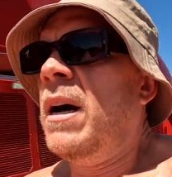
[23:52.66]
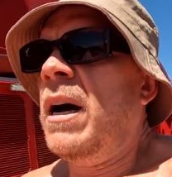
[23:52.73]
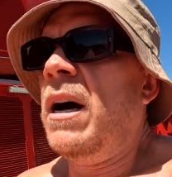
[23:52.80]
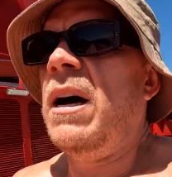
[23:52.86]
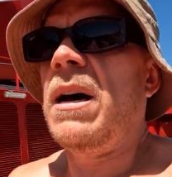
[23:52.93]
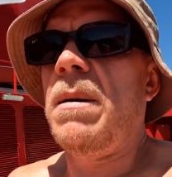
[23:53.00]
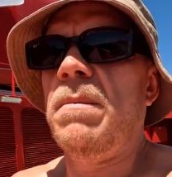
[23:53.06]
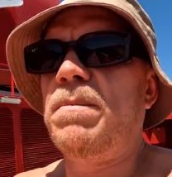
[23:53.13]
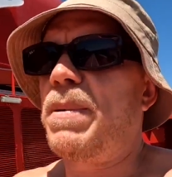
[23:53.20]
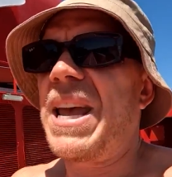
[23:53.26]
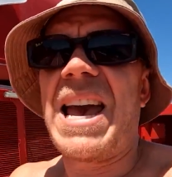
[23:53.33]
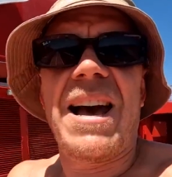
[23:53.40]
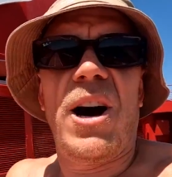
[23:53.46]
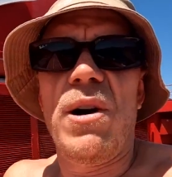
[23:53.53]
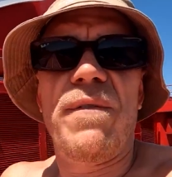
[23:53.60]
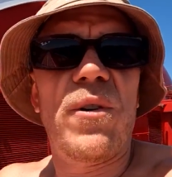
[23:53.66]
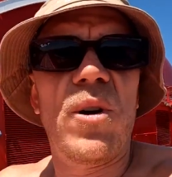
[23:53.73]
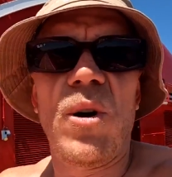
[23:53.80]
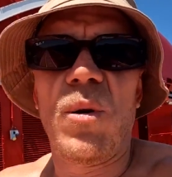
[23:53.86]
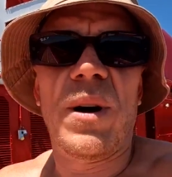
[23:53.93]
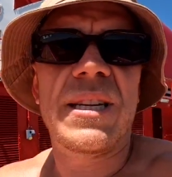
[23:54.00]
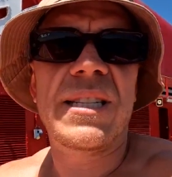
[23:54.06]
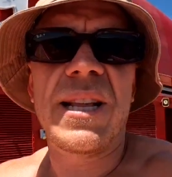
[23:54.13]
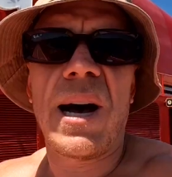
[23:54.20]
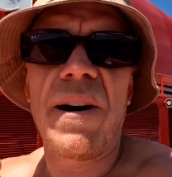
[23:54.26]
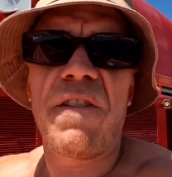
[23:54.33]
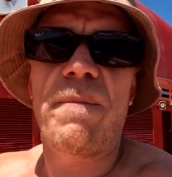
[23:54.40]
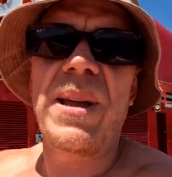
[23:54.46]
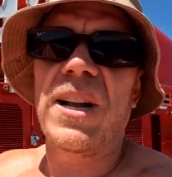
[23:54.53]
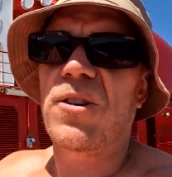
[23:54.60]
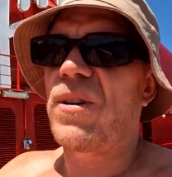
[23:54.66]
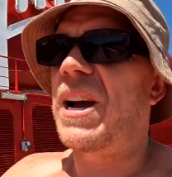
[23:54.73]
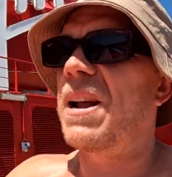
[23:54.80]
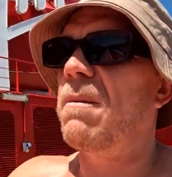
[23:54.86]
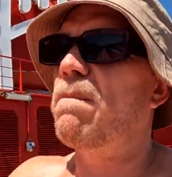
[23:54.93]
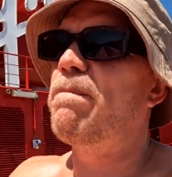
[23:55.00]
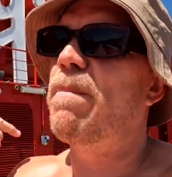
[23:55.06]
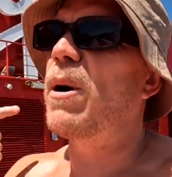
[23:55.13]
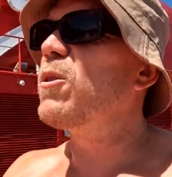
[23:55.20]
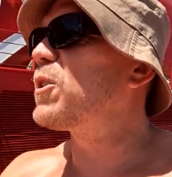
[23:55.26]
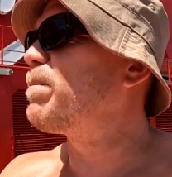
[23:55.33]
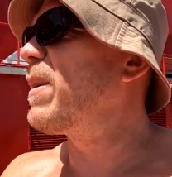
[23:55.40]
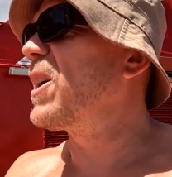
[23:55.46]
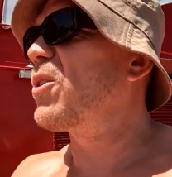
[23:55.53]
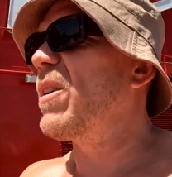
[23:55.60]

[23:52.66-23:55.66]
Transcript: But yeah, overall, staff have been great, boats have been